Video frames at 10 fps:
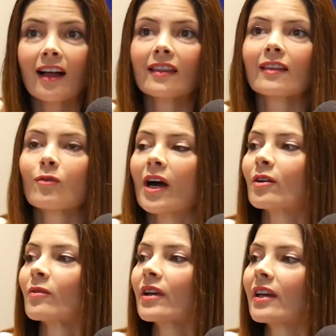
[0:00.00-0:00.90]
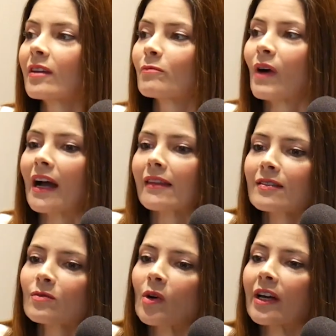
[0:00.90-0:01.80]
Why don't we buy
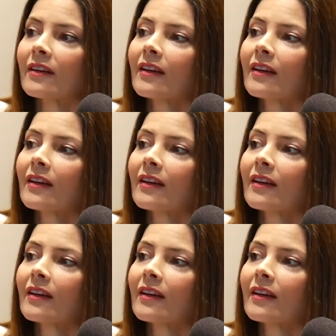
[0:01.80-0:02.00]
this one?